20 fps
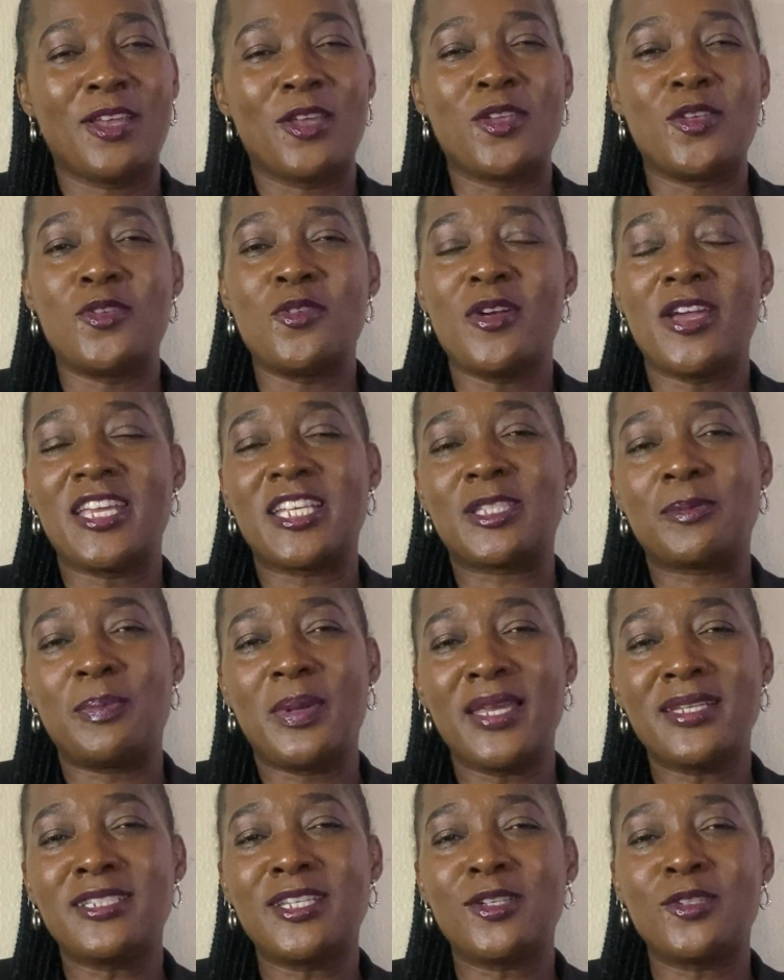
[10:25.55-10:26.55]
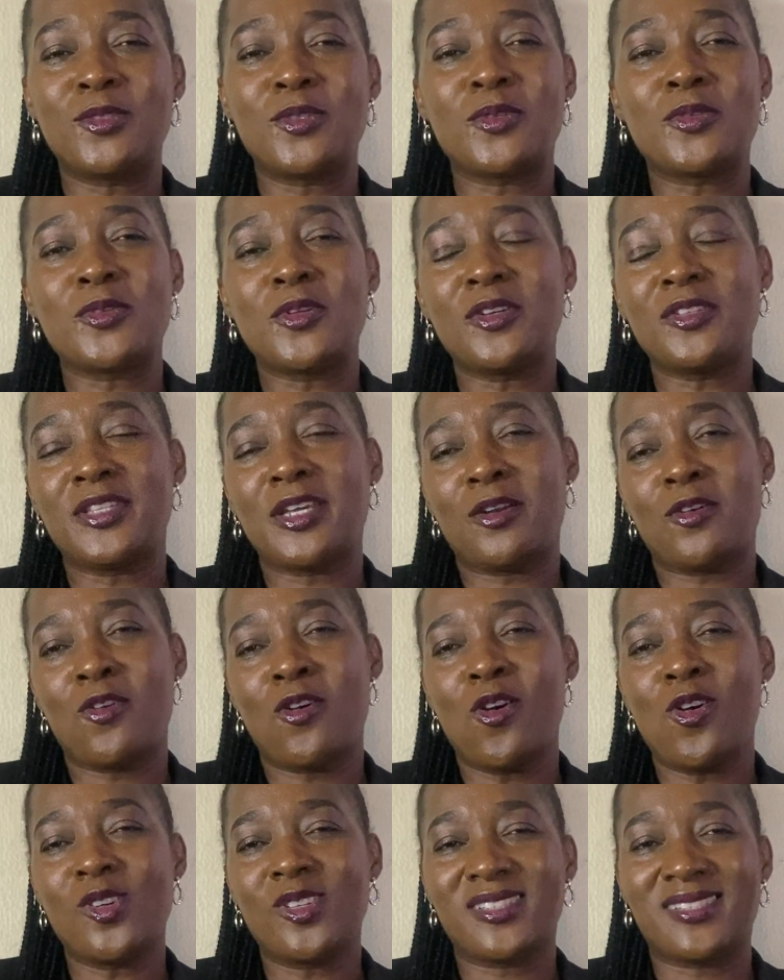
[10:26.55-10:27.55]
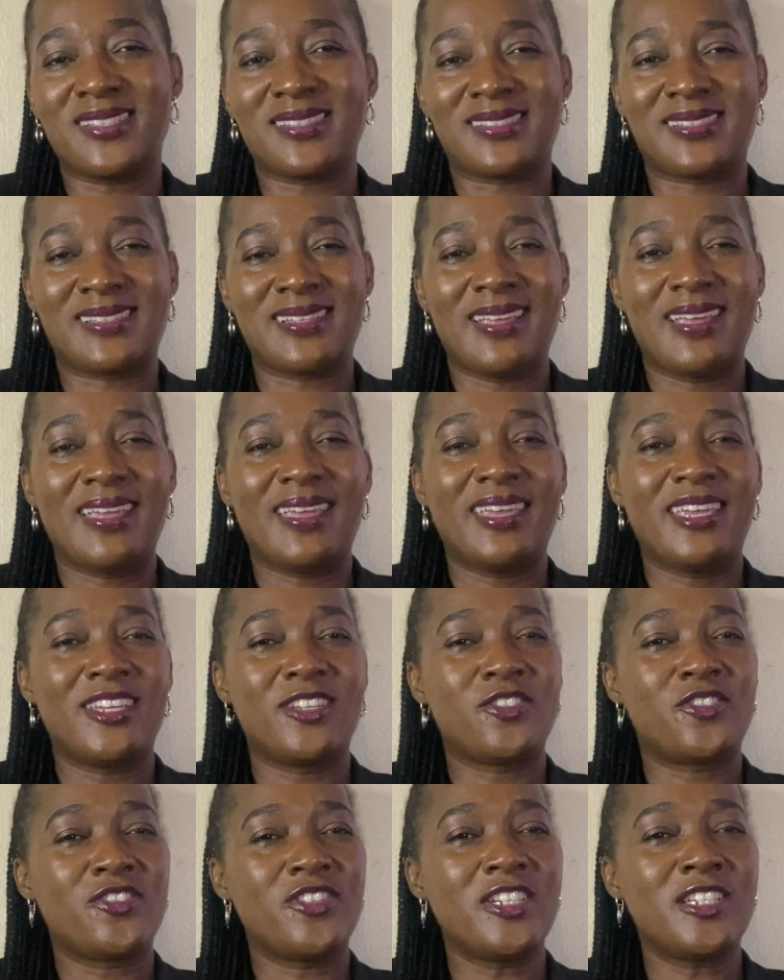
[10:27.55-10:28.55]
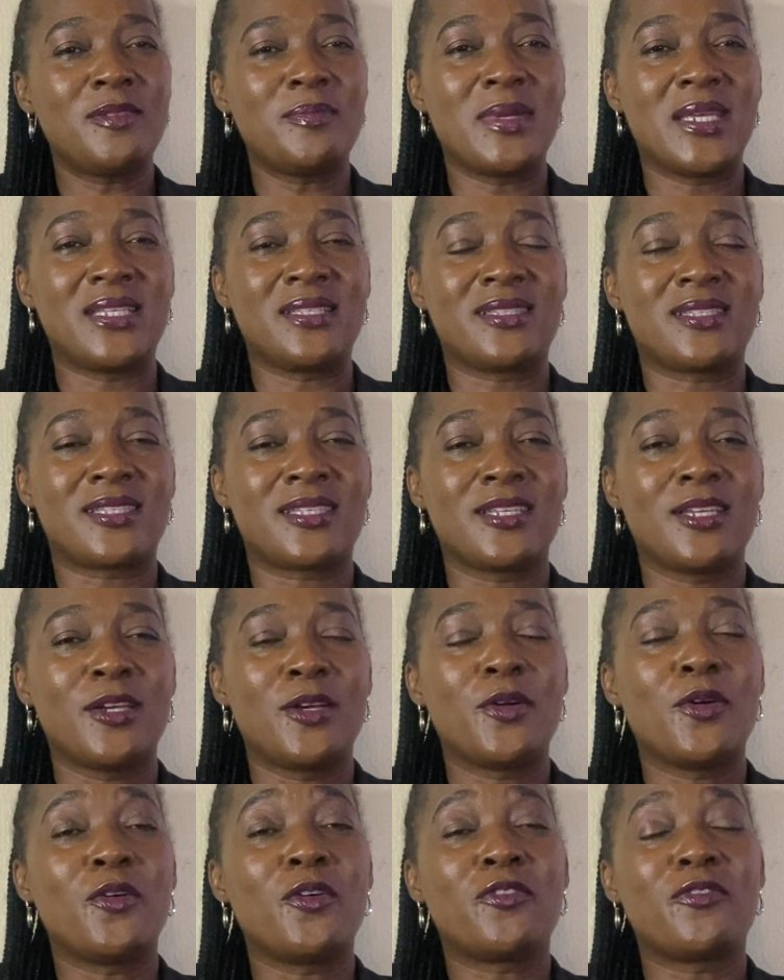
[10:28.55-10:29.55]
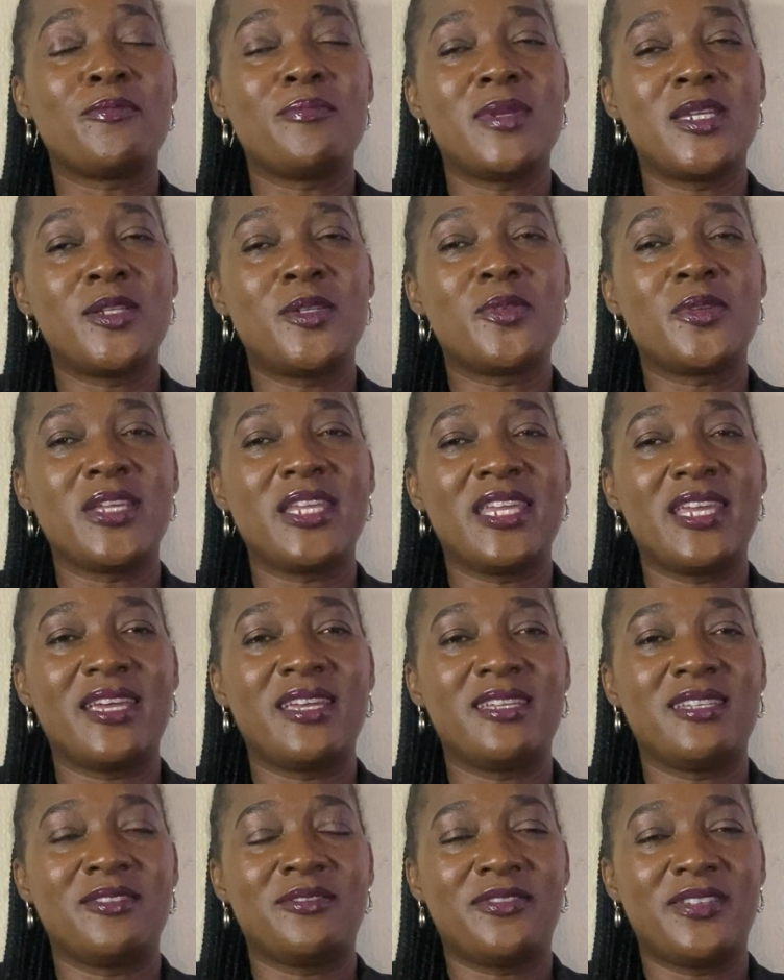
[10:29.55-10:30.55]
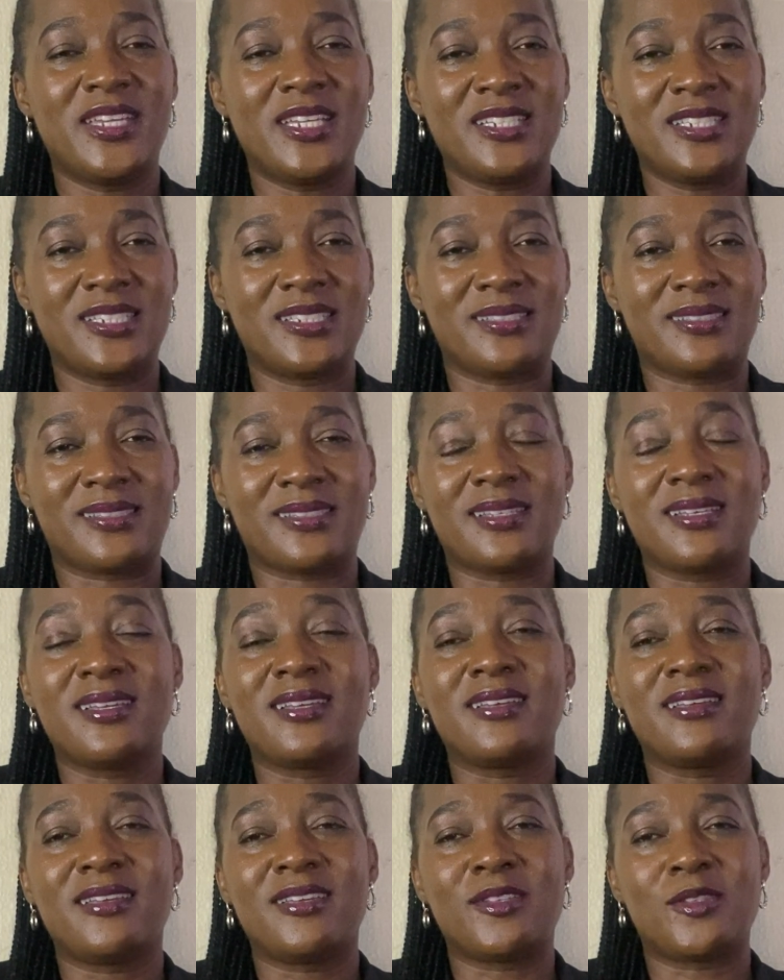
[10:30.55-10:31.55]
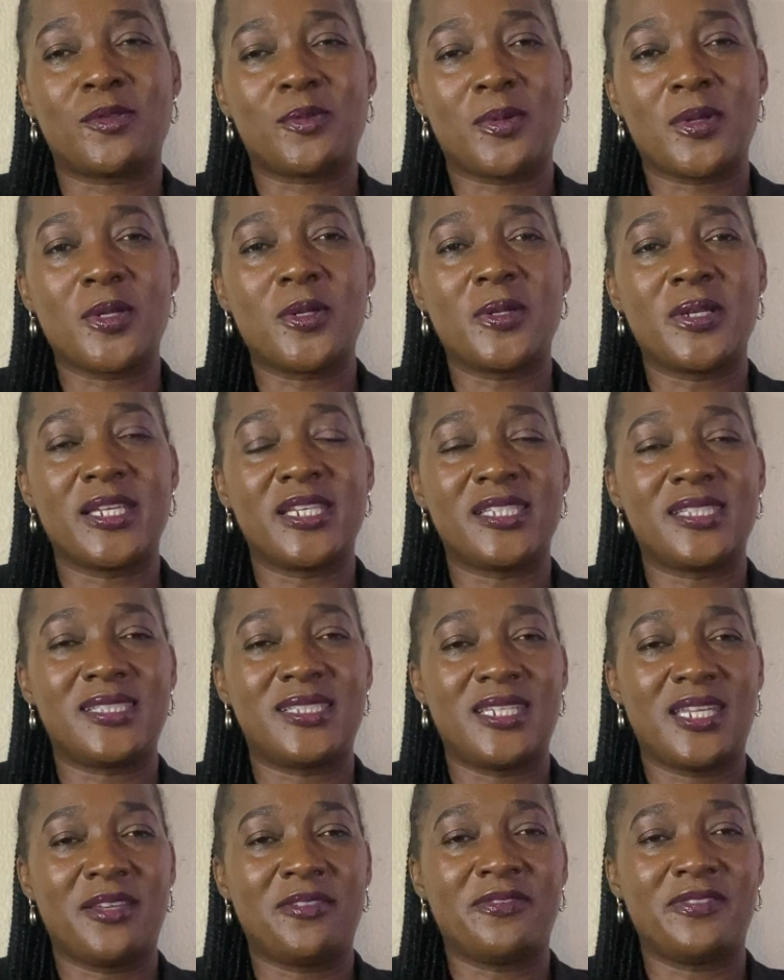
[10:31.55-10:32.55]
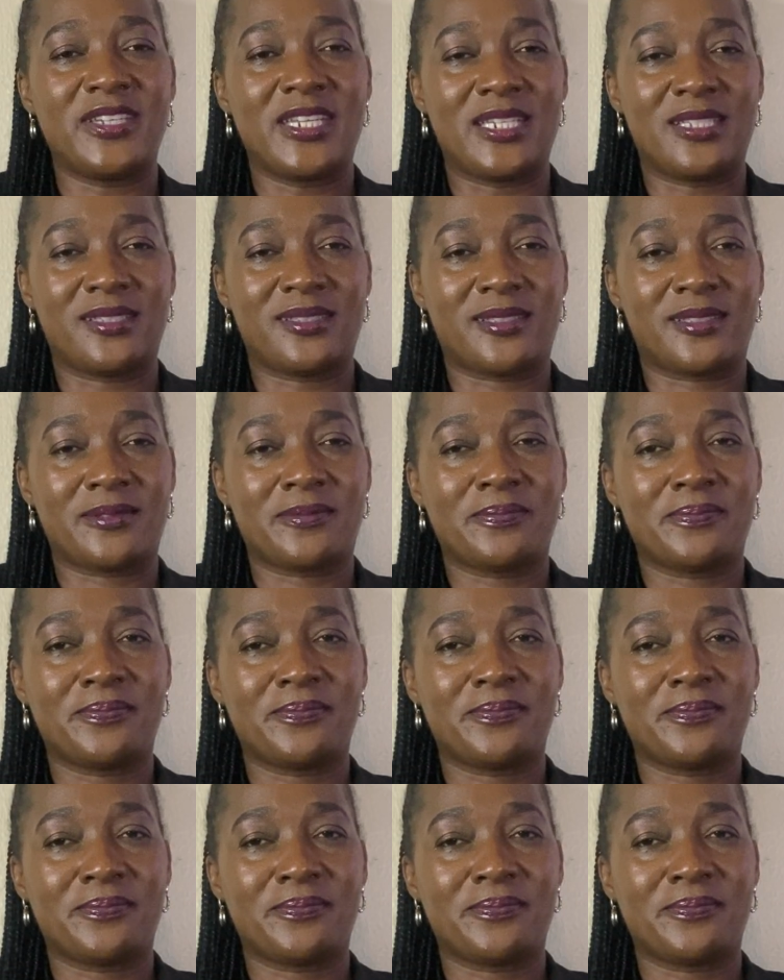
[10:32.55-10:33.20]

you are expected to know the causes and treatments of middle ear infections as well as deafness.